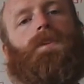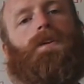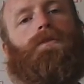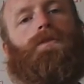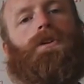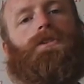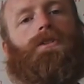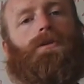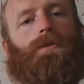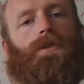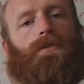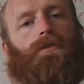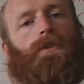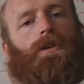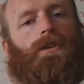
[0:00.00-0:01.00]
For example, the
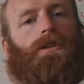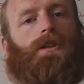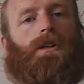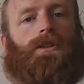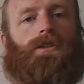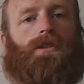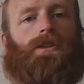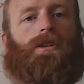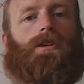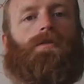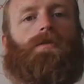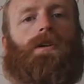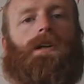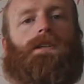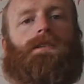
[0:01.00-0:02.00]
functionalists and New
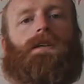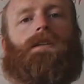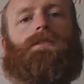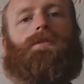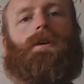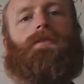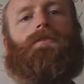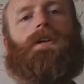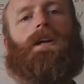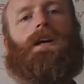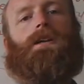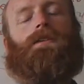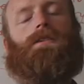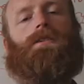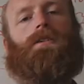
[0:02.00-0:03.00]
Right tend to
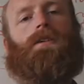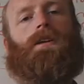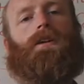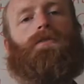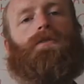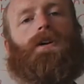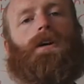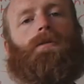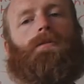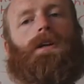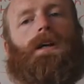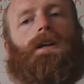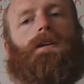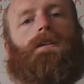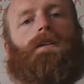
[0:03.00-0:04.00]
advocate the nuclear family